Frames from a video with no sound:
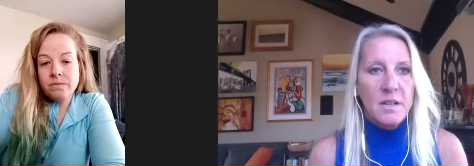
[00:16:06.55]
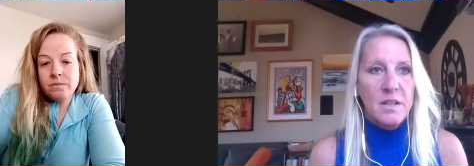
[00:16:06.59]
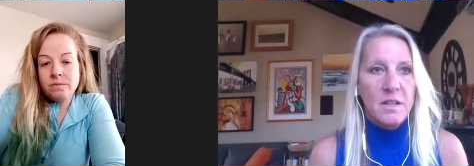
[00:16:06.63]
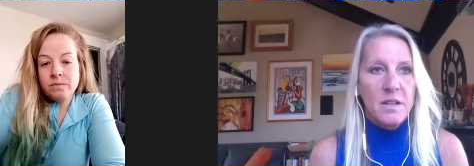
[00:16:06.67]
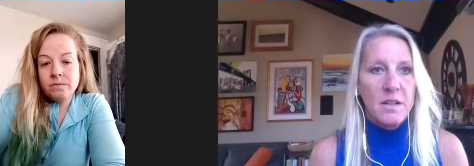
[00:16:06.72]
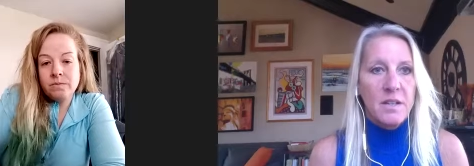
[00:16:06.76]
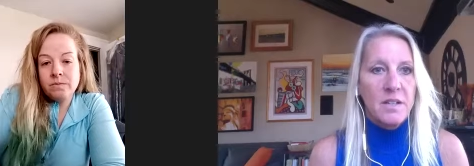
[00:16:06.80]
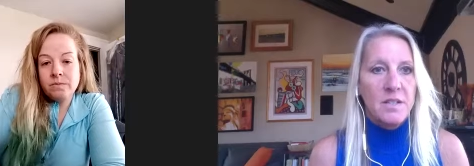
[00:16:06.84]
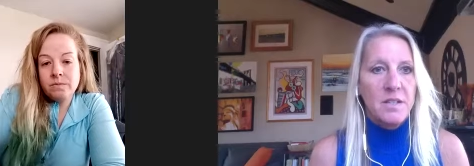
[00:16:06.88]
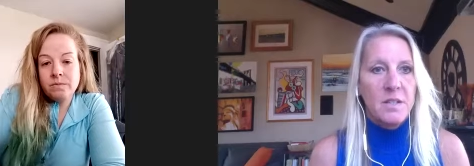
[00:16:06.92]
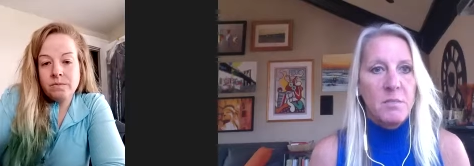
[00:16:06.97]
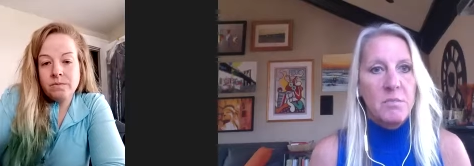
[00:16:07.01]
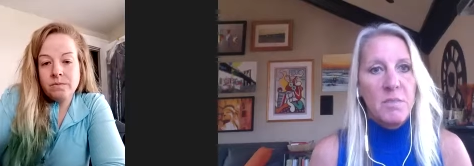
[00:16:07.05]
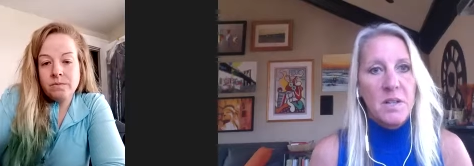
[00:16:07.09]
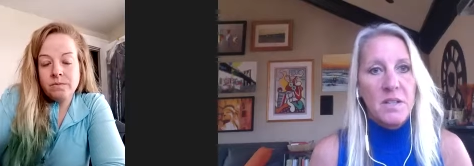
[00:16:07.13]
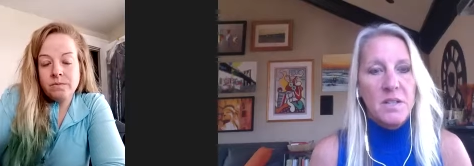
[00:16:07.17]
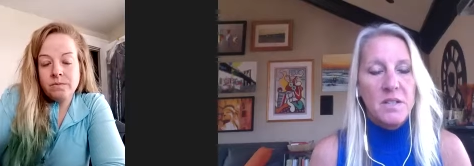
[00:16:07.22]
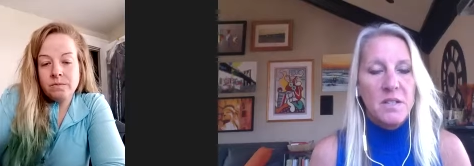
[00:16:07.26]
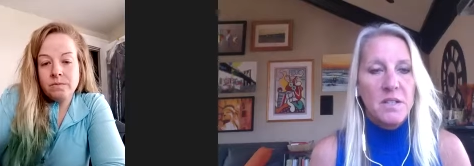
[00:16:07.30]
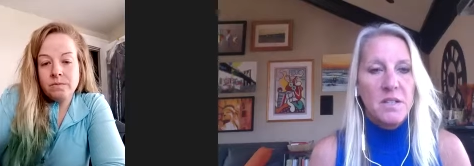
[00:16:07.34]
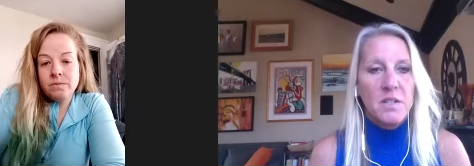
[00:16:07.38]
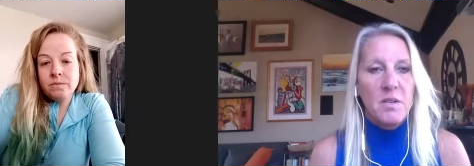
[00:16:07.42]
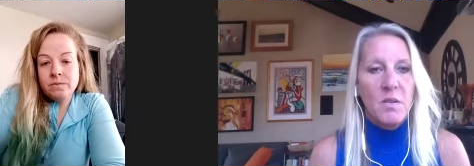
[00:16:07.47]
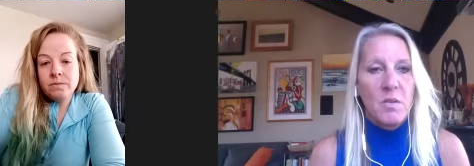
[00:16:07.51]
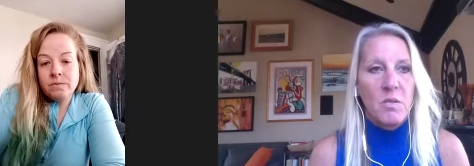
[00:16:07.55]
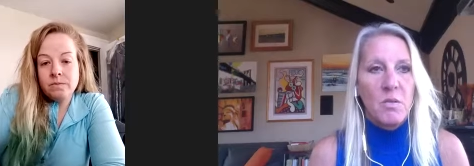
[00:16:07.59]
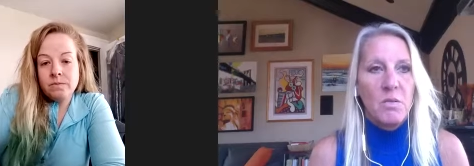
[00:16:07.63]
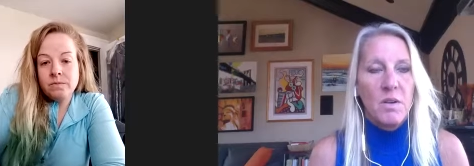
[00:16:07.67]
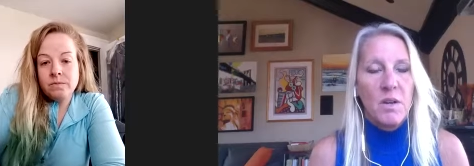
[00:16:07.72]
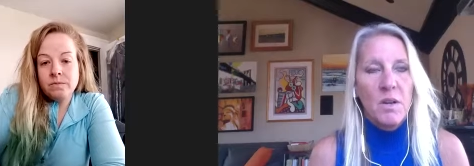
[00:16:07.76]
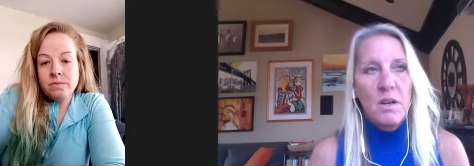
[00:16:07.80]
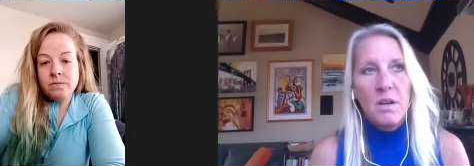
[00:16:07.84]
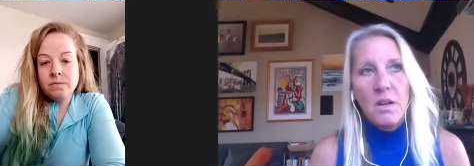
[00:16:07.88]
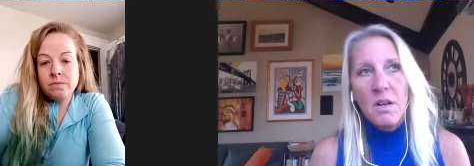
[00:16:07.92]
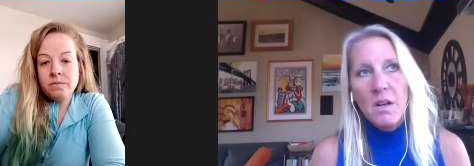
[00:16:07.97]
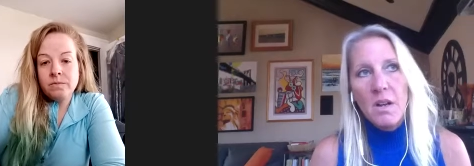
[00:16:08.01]
Speaker 1: It's a business. So
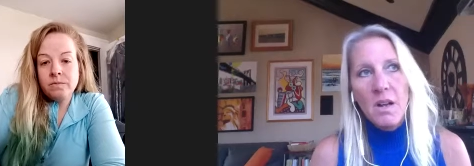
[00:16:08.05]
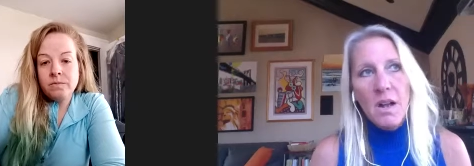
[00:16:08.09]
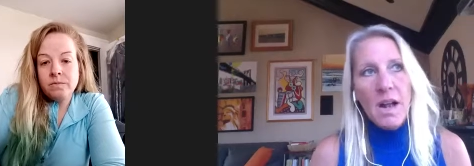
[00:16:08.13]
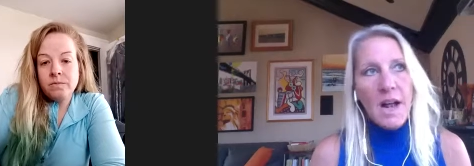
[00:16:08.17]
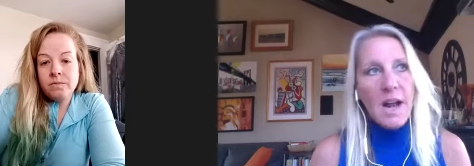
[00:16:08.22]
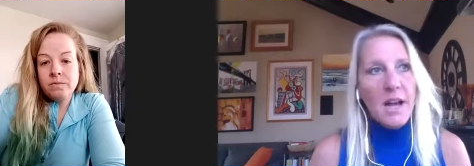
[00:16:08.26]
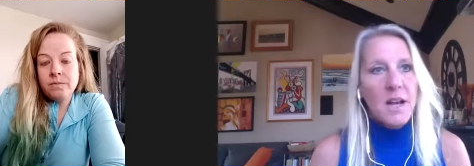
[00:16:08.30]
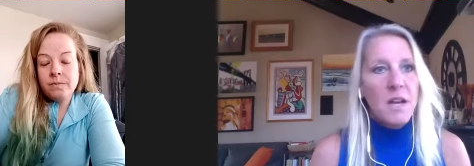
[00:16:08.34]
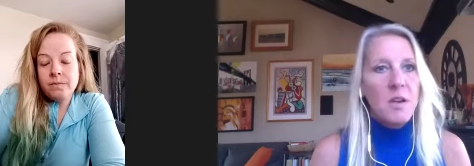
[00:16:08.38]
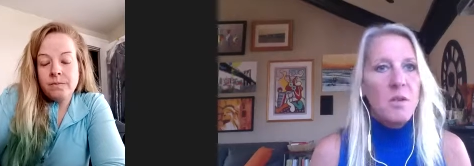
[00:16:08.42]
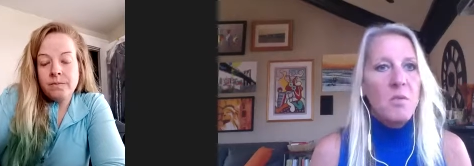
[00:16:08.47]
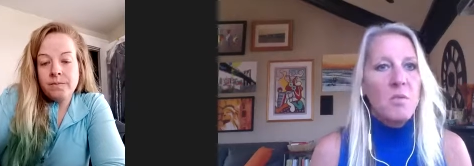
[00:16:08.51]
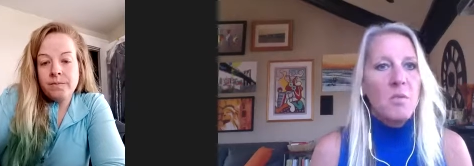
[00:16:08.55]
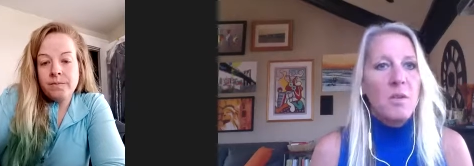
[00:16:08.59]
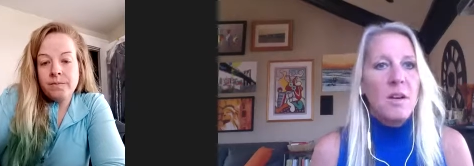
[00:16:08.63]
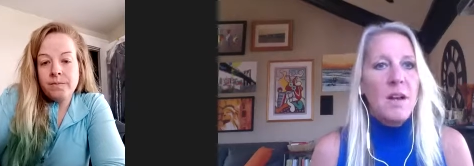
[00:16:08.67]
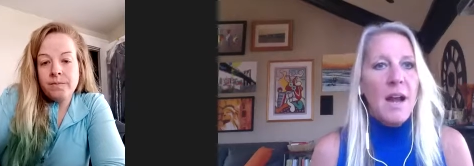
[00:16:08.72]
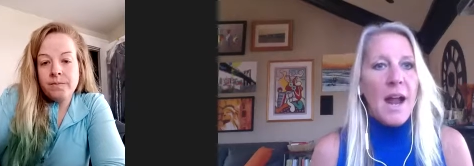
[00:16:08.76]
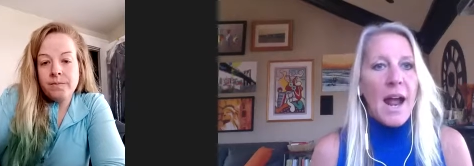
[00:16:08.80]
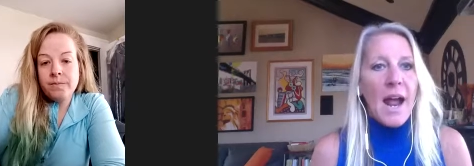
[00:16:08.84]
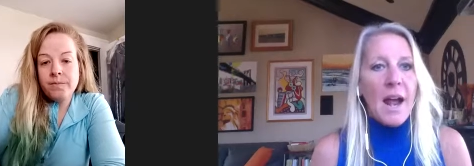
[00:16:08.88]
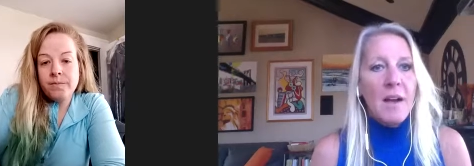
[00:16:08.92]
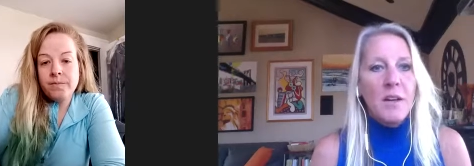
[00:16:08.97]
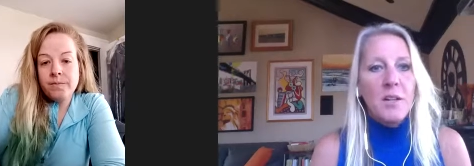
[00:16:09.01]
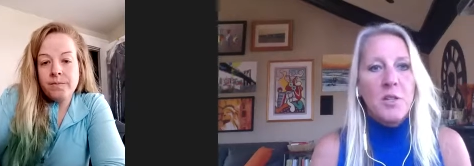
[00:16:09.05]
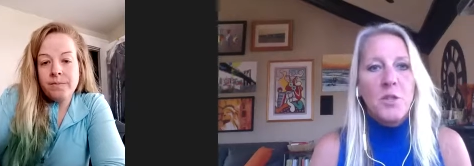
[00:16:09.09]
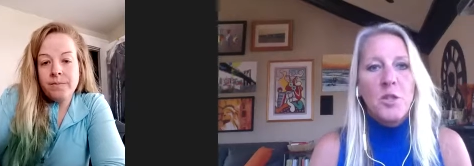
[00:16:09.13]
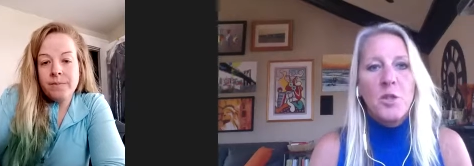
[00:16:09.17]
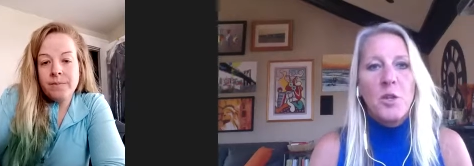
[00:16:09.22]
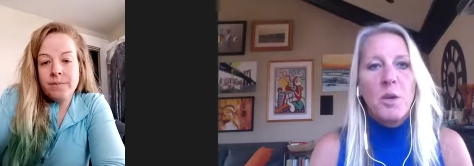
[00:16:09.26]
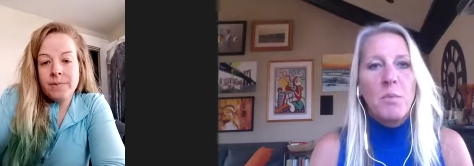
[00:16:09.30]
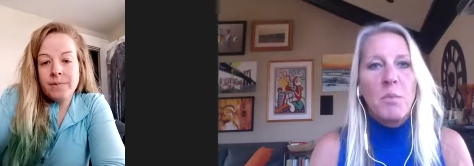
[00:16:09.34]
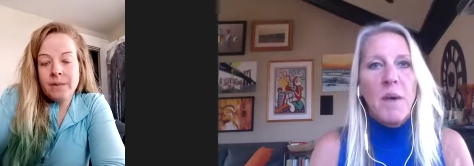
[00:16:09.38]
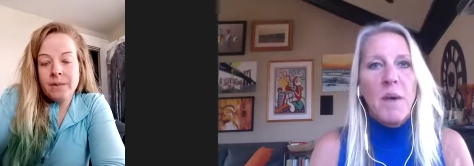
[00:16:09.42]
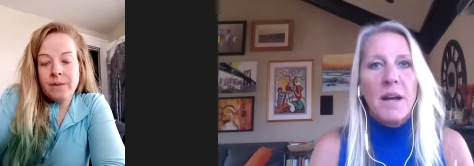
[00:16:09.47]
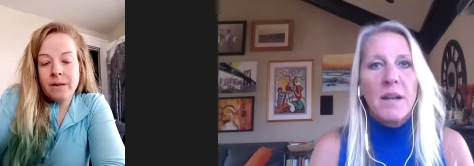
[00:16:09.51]
how did you
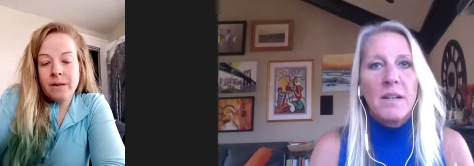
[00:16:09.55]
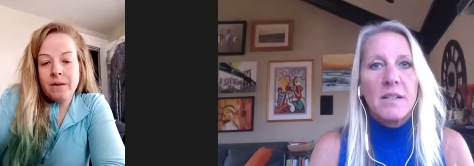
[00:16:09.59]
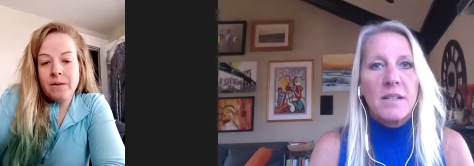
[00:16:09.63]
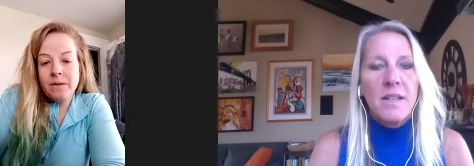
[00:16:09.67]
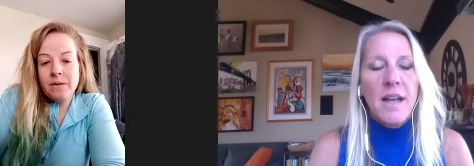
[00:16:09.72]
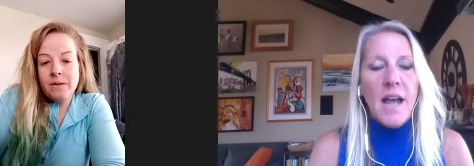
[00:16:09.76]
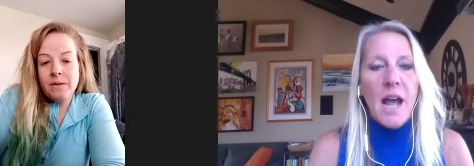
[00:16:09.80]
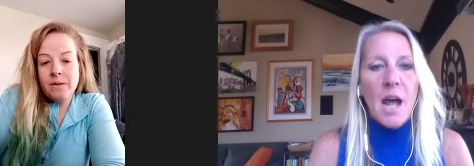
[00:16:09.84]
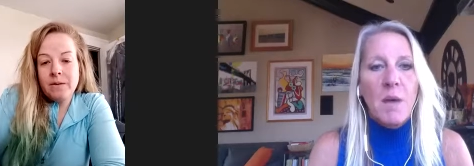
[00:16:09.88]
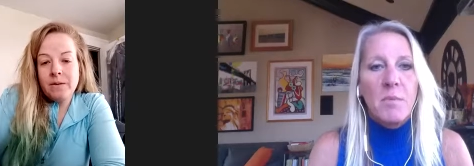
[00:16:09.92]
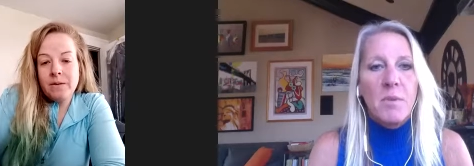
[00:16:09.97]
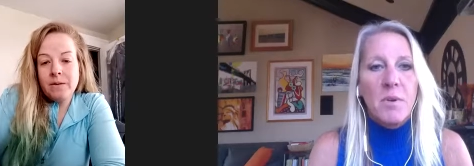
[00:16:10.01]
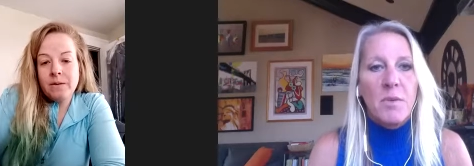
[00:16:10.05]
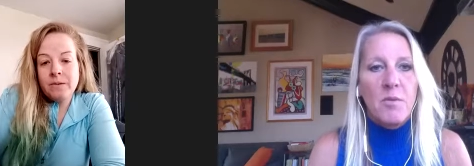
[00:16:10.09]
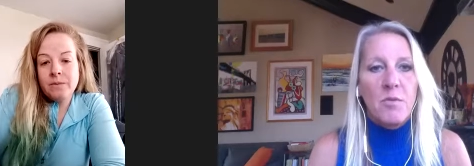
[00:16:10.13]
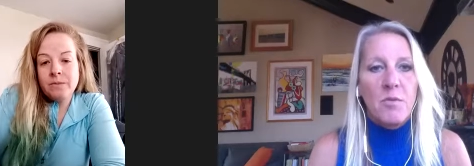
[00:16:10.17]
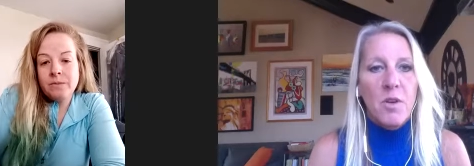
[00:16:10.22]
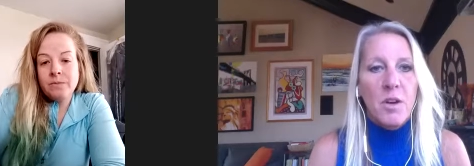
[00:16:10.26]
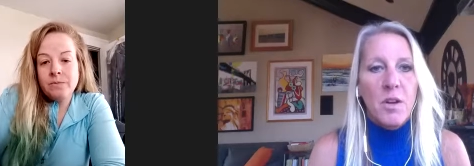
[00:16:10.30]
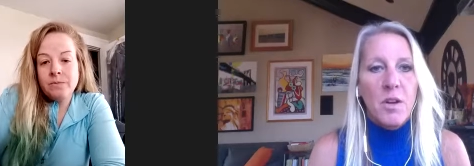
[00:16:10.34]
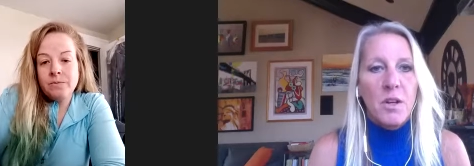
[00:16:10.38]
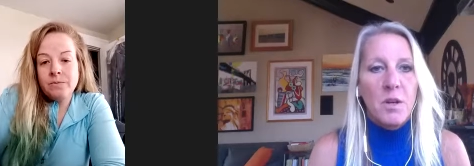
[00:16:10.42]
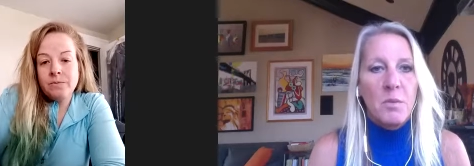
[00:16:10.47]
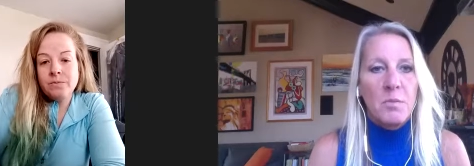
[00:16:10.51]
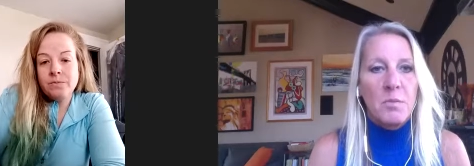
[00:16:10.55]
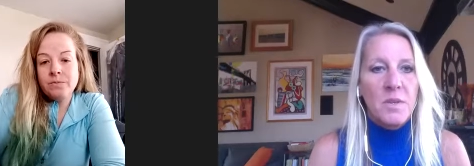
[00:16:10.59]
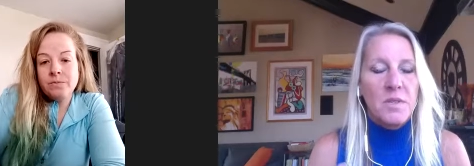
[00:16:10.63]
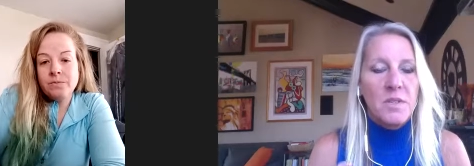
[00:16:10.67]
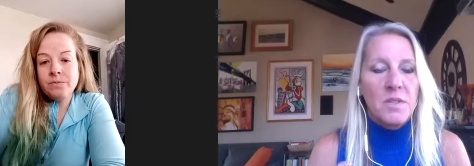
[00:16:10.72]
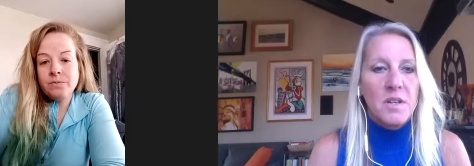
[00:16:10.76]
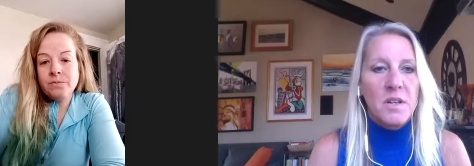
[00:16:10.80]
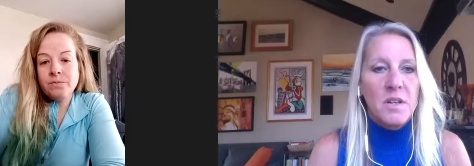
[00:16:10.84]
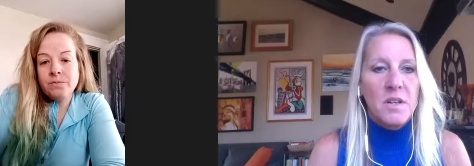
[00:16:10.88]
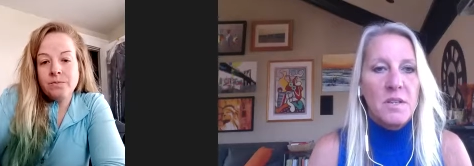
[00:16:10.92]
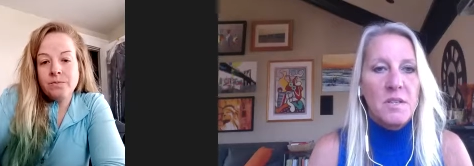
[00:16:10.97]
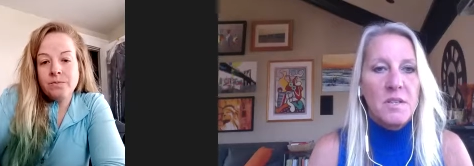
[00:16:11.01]
get back into the habit of running your
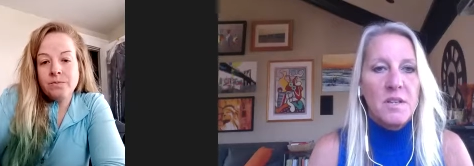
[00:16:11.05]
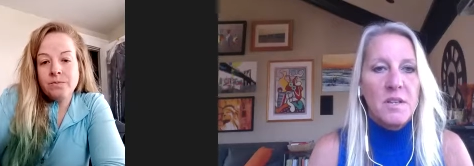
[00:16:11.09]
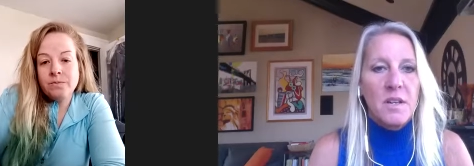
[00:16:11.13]
business,